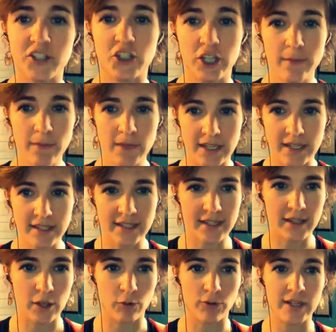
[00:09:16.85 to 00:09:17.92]
is a
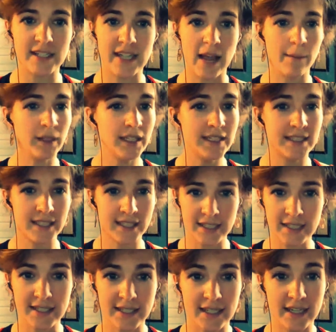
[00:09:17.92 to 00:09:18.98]
gymnast that reads Emily
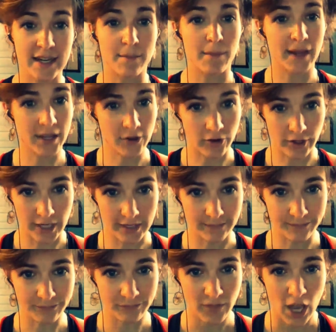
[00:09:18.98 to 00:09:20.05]
Dickinson in
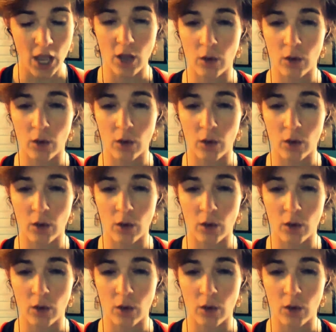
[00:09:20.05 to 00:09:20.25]
Mandarin,